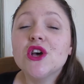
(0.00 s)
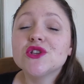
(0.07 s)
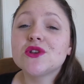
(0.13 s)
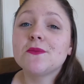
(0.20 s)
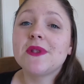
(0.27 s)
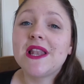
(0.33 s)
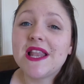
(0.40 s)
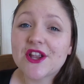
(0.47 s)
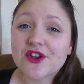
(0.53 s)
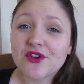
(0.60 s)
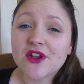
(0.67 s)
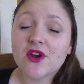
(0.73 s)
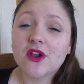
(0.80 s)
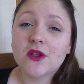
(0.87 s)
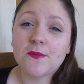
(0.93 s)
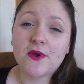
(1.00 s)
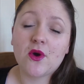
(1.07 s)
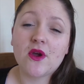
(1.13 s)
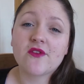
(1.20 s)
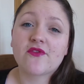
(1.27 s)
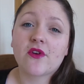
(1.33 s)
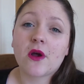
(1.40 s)
so I'm literally gonna be
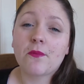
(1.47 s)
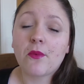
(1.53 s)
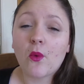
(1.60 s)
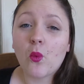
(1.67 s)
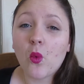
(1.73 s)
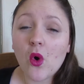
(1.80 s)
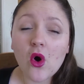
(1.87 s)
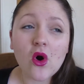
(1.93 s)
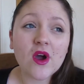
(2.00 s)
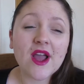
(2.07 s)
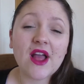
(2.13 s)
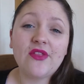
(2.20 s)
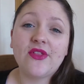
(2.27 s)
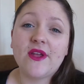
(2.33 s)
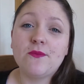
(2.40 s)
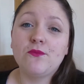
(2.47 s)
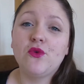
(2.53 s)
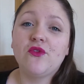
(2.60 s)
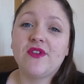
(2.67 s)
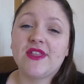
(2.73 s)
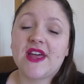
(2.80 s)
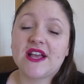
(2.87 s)
going for a walk and then
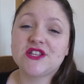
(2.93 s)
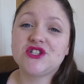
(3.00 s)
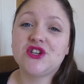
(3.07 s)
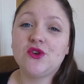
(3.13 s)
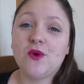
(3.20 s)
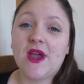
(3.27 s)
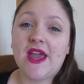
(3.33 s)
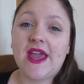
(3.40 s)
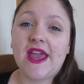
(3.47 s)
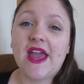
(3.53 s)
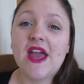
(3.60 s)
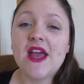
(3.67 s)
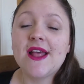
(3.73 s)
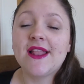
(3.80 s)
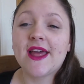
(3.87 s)
moving that to a,